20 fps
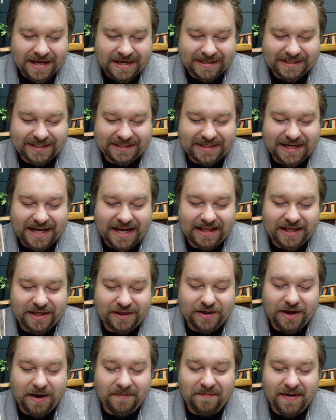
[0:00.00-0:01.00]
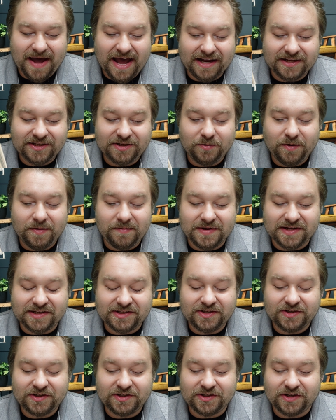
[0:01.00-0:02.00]
Stanley thought back to what
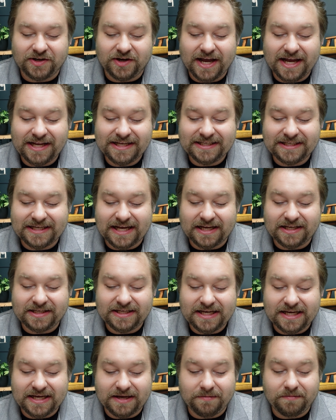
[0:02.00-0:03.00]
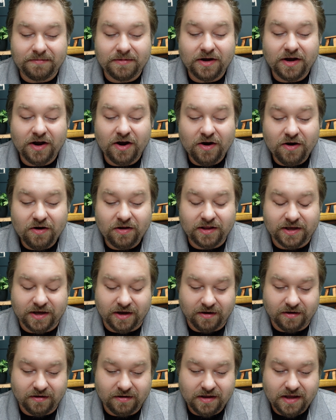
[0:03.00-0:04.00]
Mr. Sir had said to him
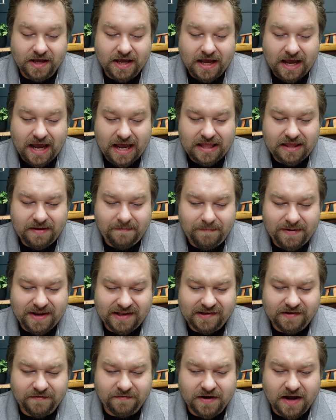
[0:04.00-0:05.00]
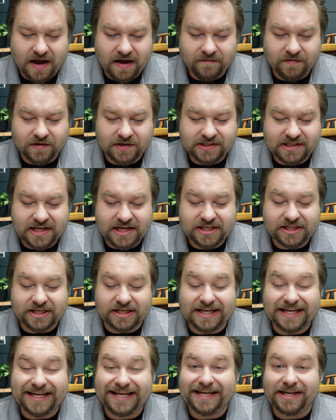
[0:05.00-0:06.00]
earlier and the bits of
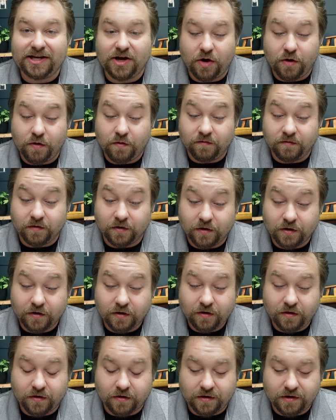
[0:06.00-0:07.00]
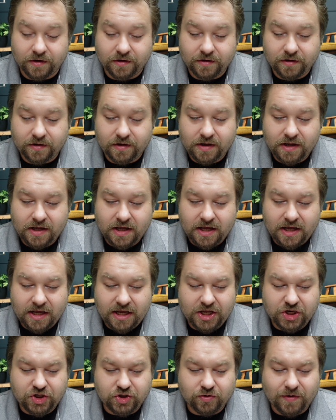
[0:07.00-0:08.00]
conversation he'd overheard.
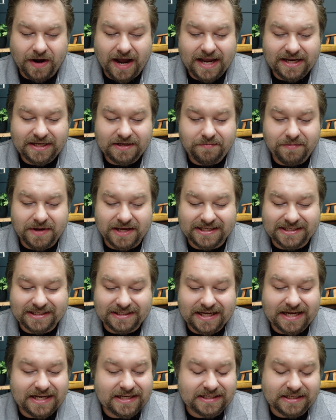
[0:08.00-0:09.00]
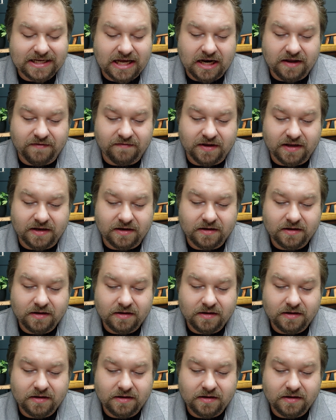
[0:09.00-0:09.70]
He tried to make sense out of it.